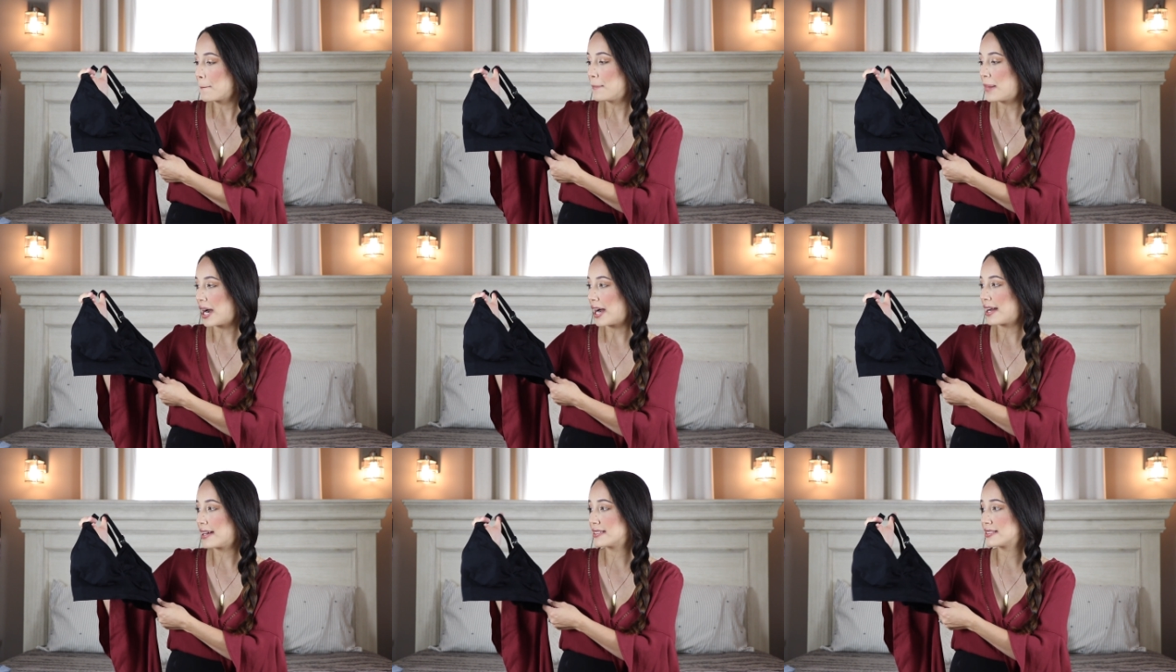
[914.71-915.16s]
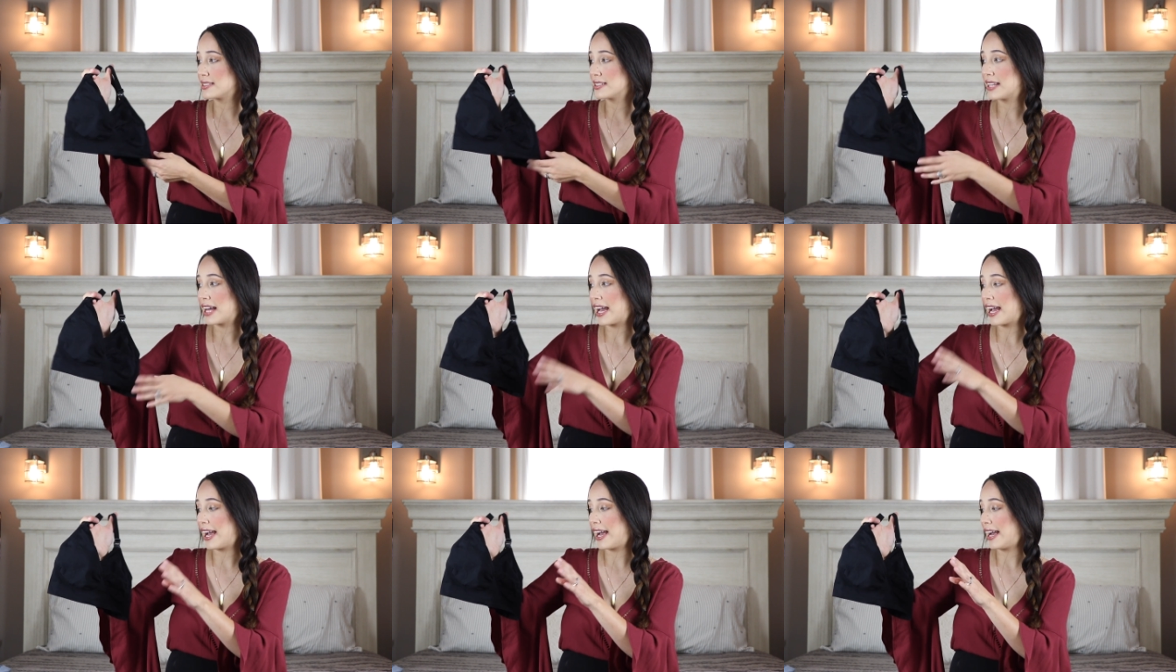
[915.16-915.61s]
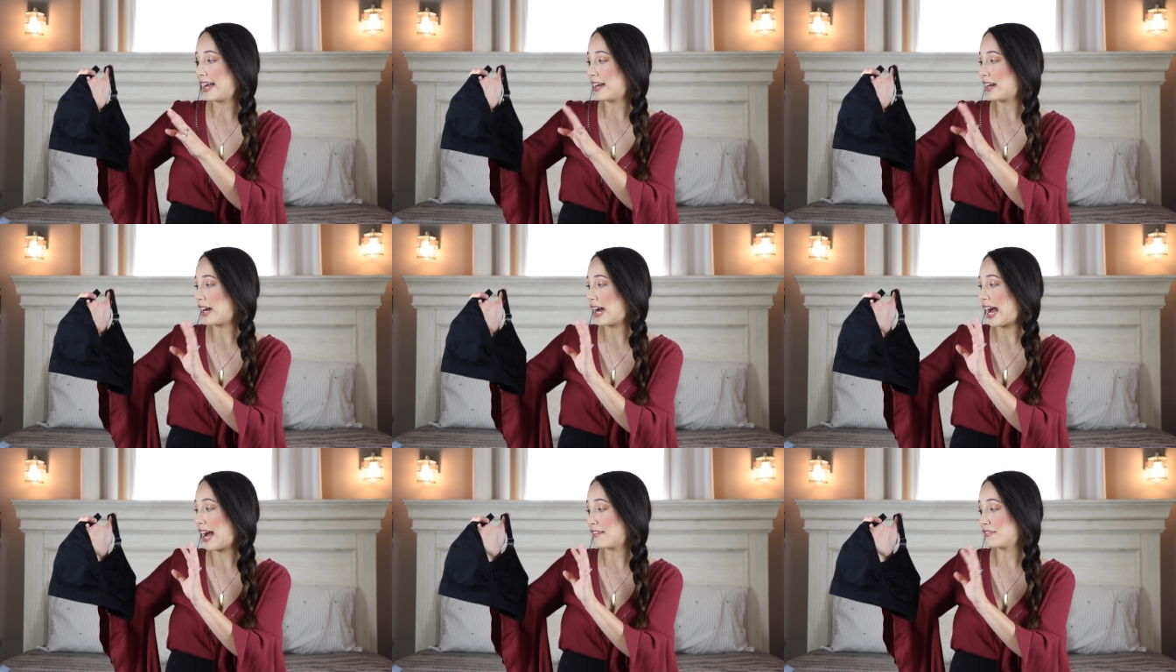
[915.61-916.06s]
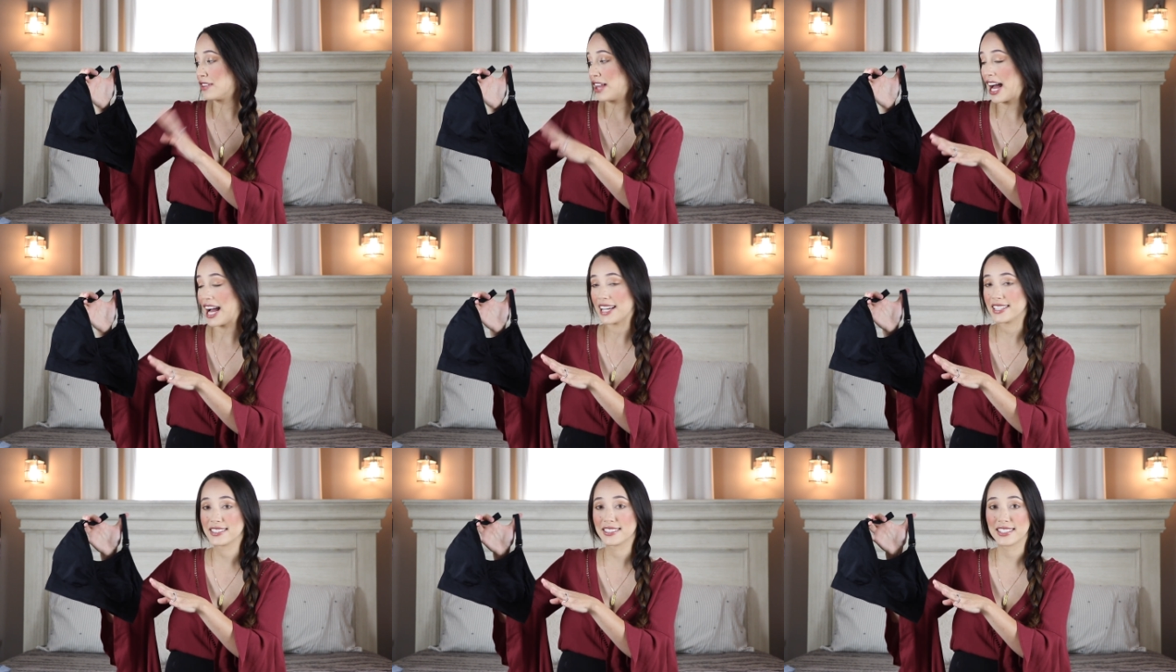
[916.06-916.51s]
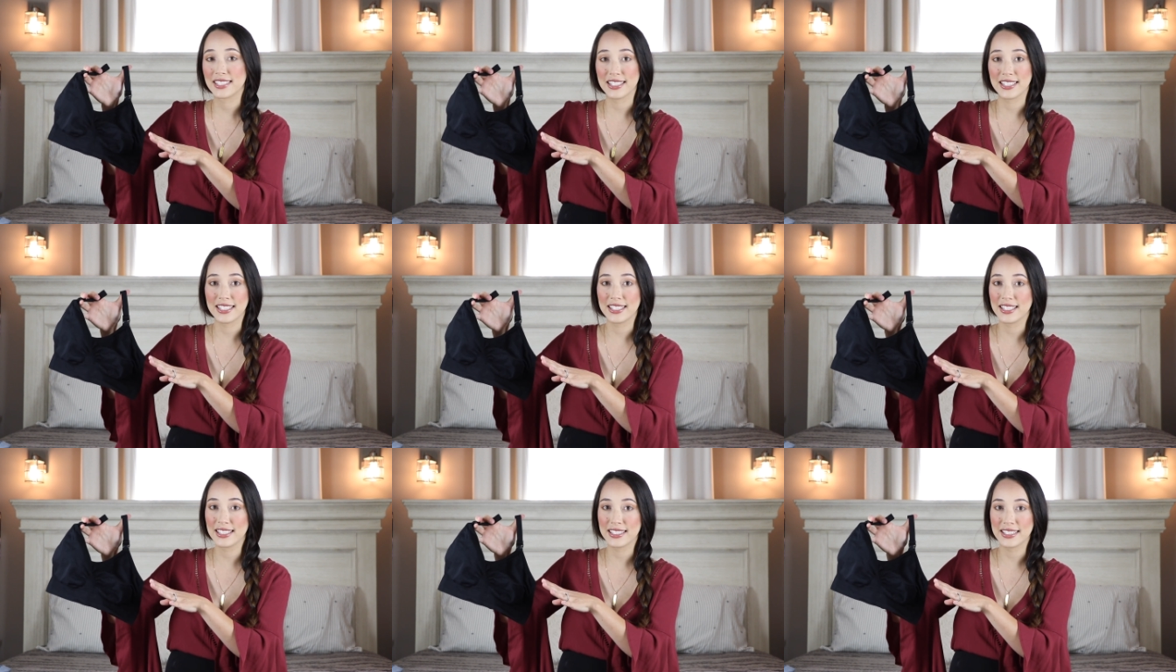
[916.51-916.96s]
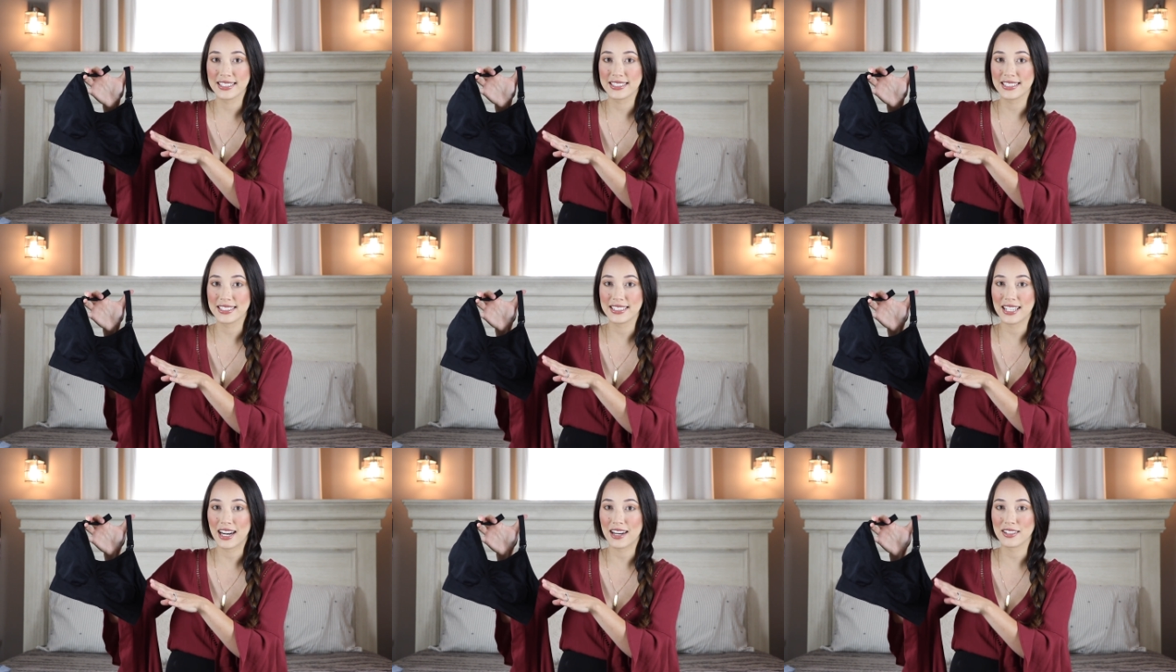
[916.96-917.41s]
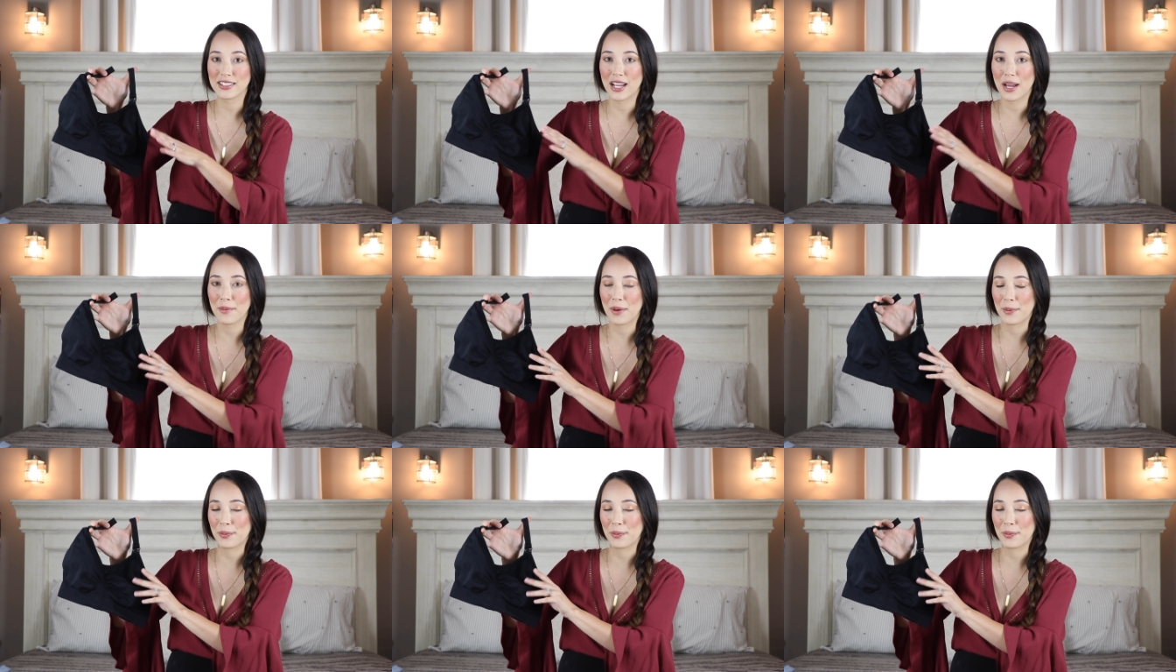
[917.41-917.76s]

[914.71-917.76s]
But they have lasted this entire time.